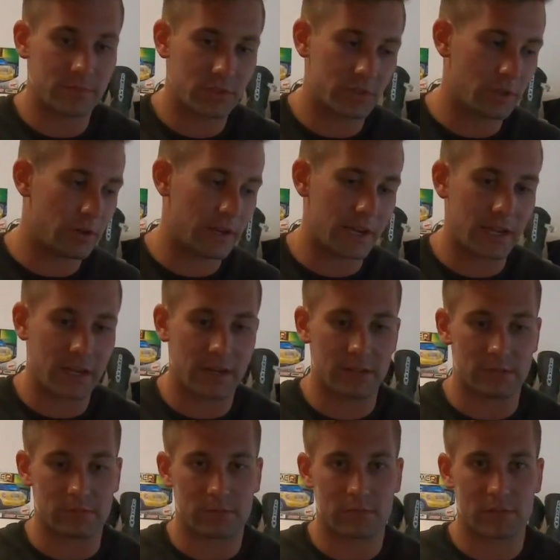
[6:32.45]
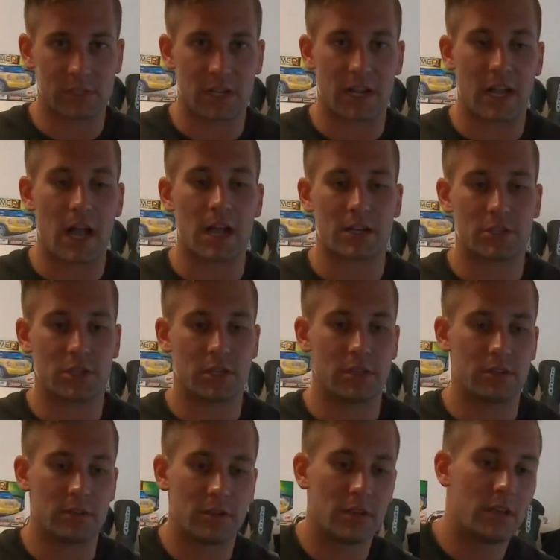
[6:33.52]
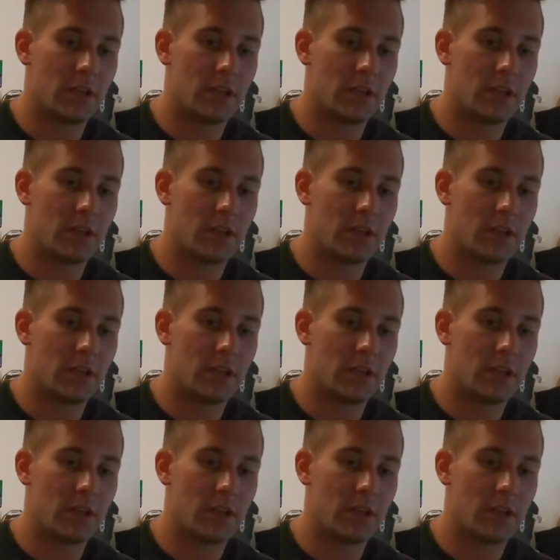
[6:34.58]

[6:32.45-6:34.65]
so I got a concoction